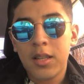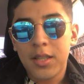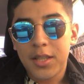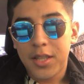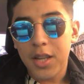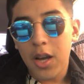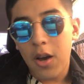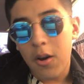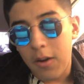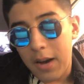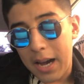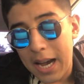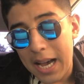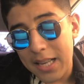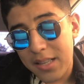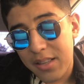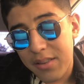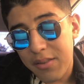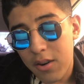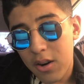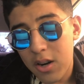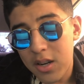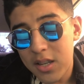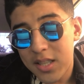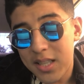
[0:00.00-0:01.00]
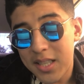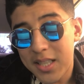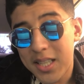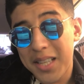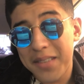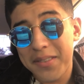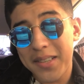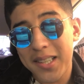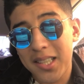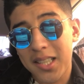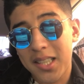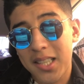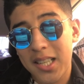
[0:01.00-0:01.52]
So, as far as the
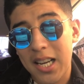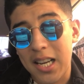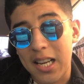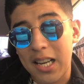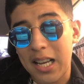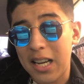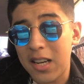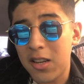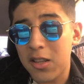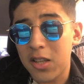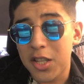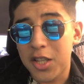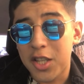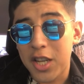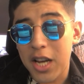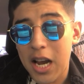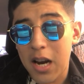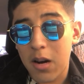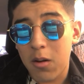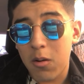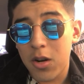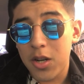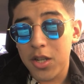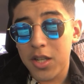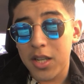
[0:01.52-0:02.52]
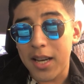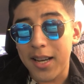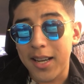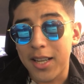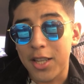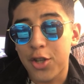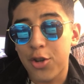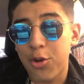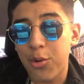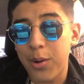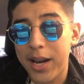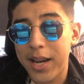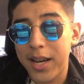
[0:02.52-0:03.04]
defensive side, I know the Jaguars
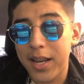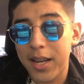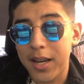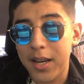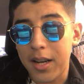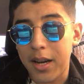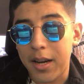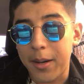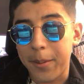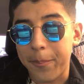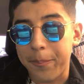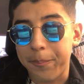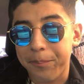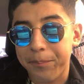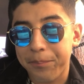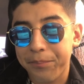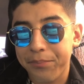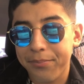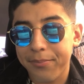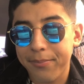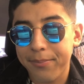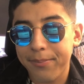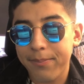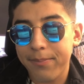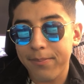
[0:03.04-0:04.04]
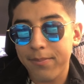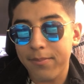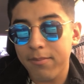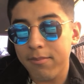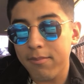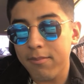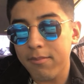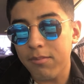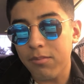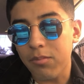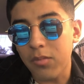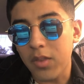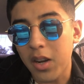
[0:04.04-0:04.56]
traded
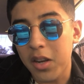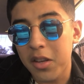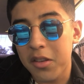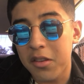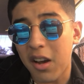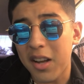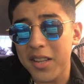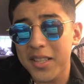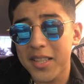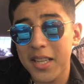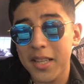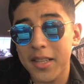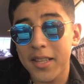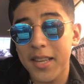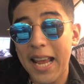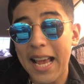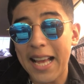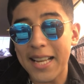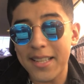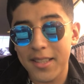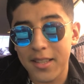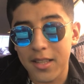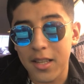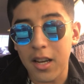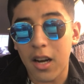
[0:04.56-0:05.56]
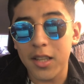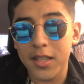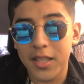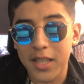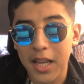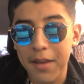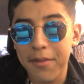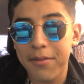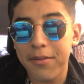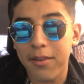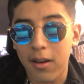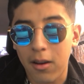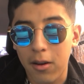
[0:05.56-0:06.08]

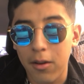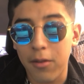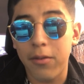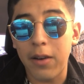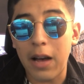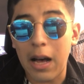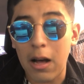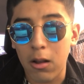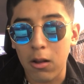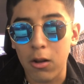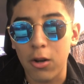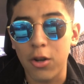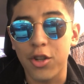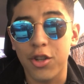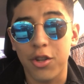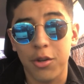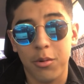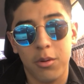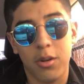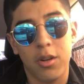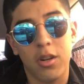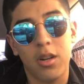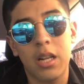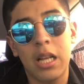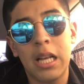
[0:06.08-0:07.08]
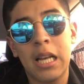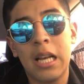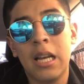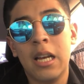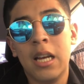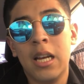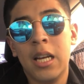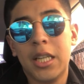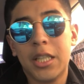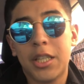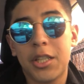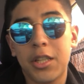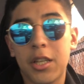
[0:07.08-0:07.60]
Dante Fowler Jr.
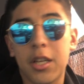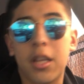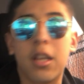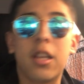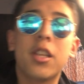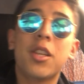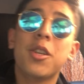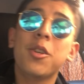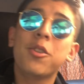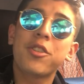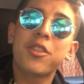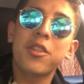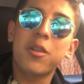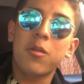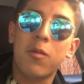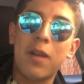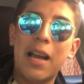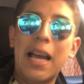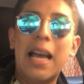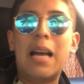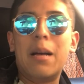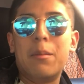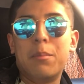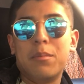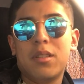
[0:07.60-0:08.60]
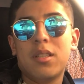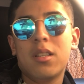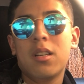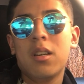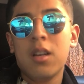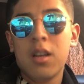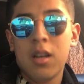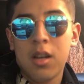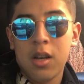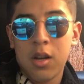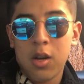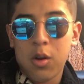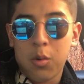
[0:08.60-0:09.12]
to the Houston Rams,
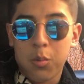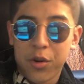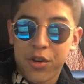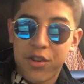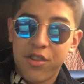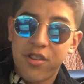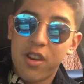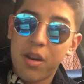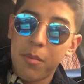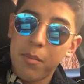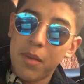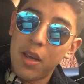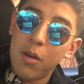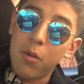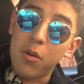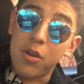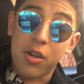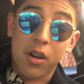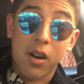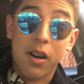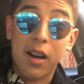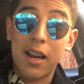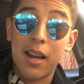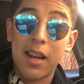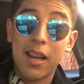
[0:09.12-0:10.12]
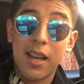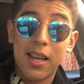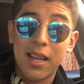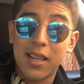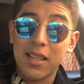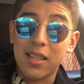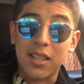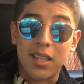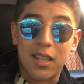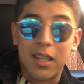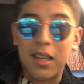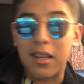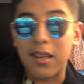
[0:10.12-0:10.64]
which to me was
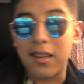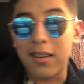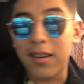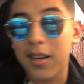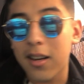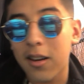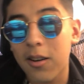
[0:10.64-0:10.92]
crazy.